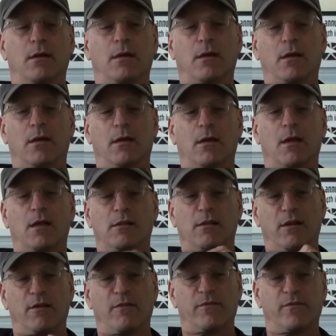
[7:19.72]
And I
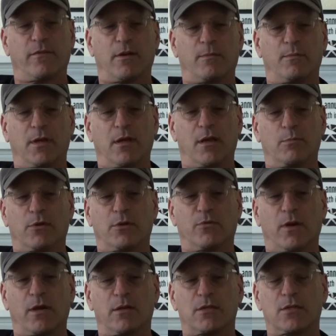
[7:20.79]
love being able to
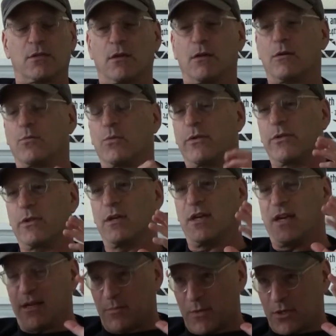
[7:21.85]
write a song with
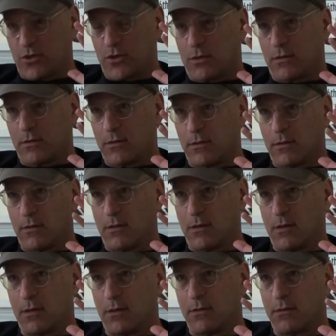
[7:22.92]
an image
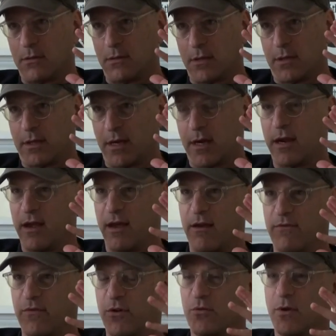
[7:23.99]
that I
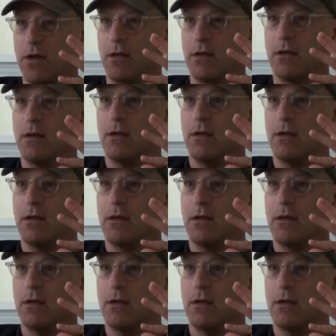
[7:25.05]
have already.